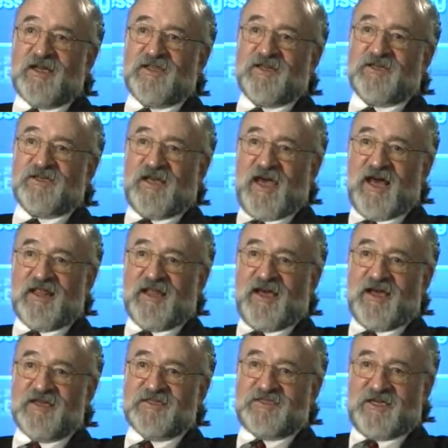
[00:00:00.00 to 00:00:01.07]
the
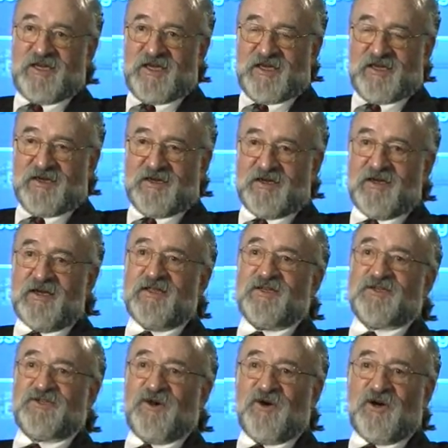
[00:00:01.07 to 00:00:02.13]
LLC,
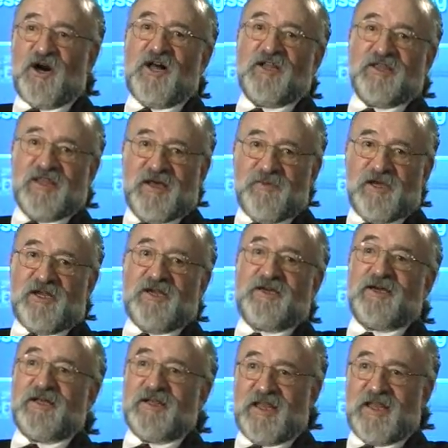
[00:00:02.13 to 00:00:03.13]
the so-called limited